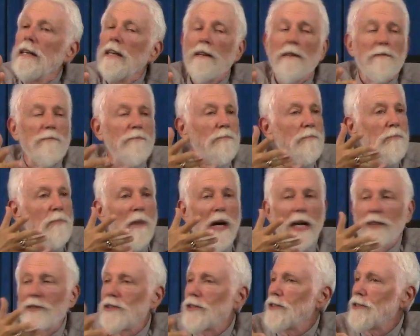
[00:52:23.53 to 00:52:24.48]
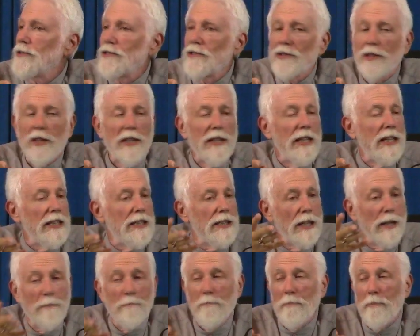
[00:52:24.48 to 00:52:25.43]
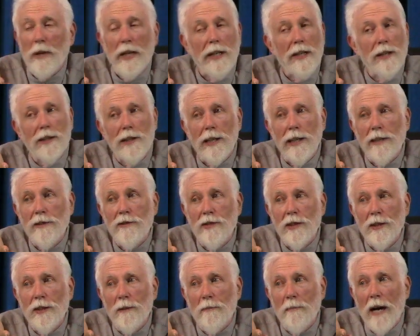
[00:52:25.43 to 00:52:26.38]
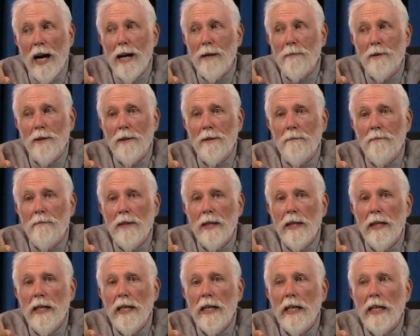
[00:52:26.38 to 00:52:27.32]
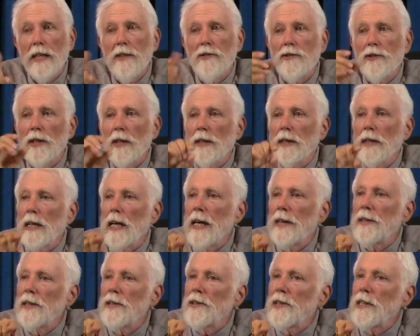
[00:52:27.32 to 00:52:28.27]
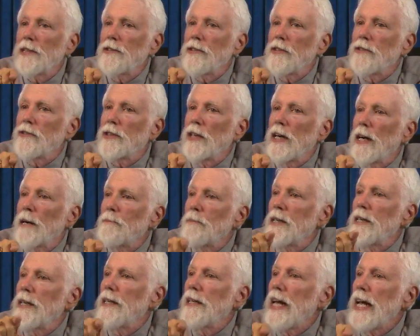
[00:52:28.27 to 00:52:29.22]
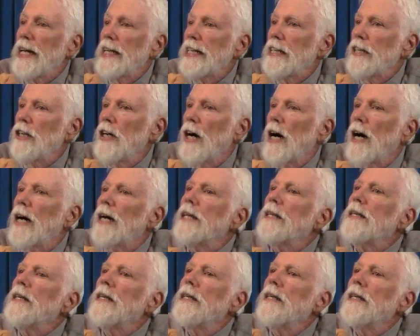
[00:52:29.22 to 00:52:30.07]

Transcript: much as he did big things in the Bible, is still the God that thinks he's God, but it ain't God,